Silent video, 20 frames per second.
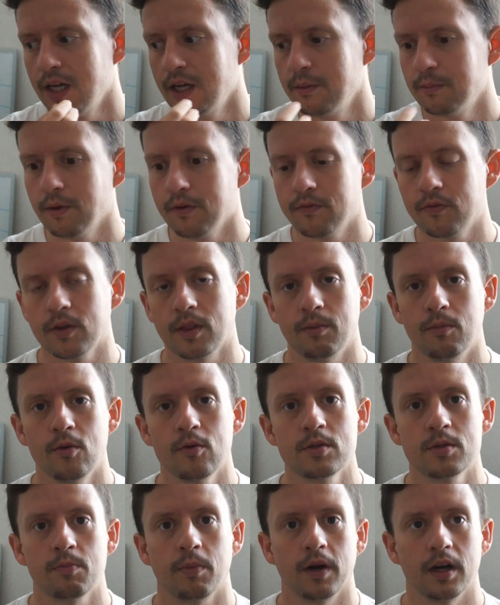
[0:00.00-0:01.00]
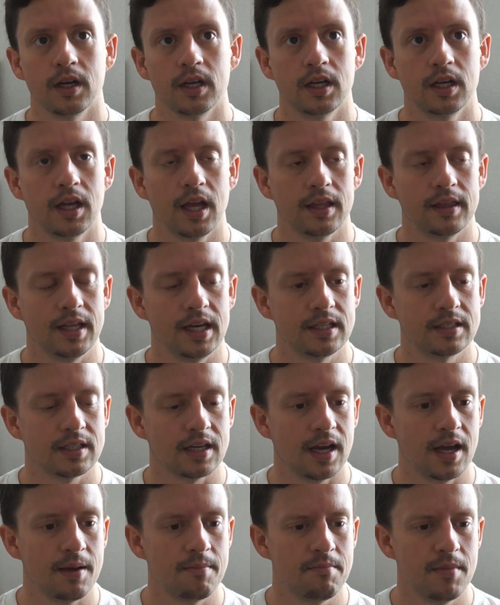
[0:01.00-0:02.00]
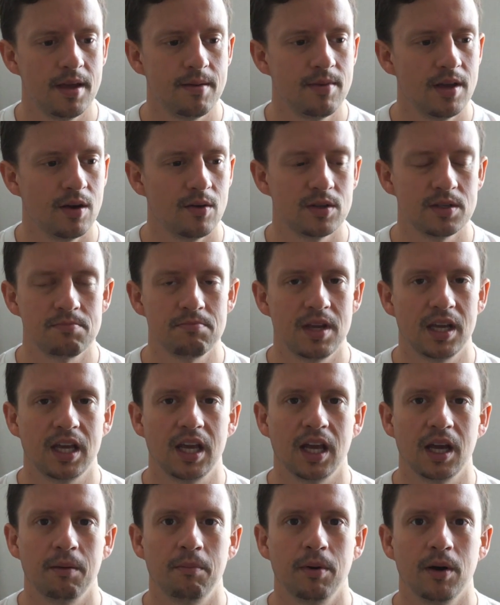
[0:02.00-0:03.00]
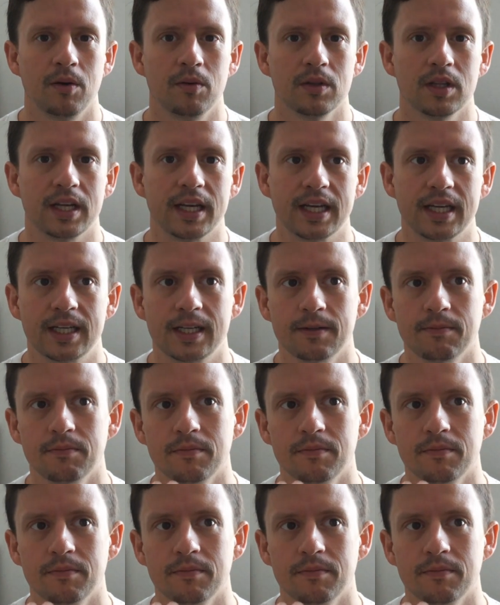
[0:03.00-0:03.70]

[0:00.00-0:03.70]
But for the most part, at that time, maybe I was making about like,